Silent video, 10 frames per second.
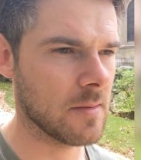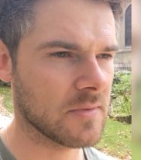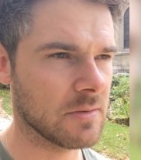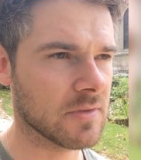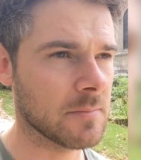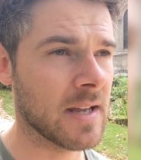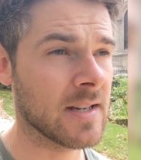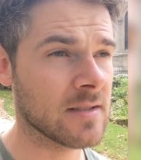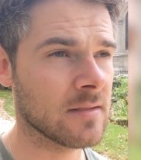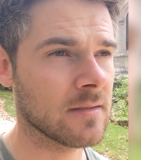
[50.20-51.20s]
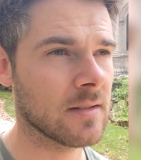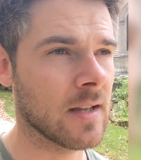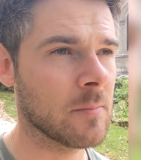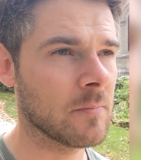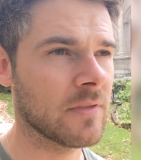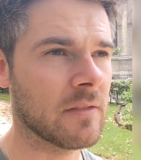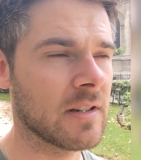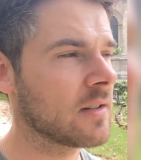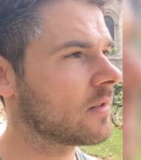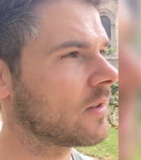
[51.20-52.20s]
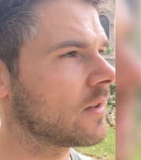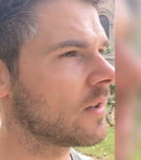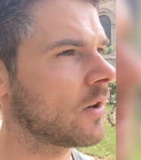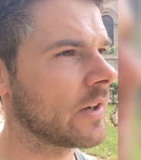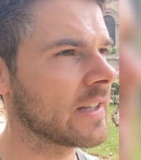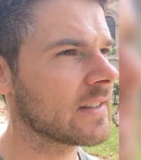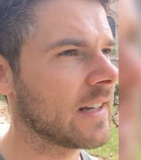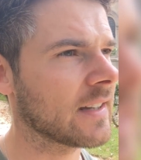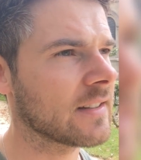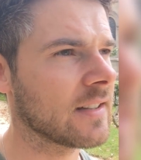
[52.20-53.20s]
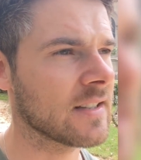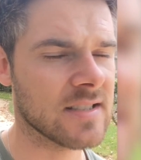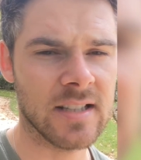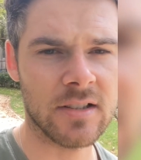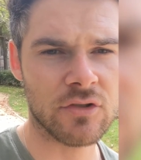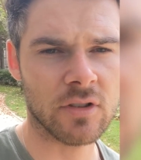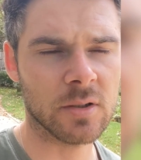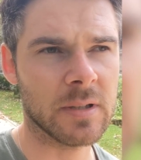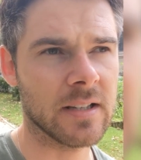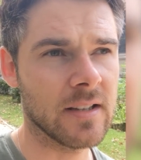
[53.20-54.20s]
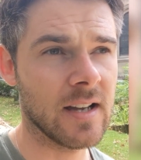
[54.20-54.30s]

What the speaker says: She was amazing, very high intellect, and still struggled with it.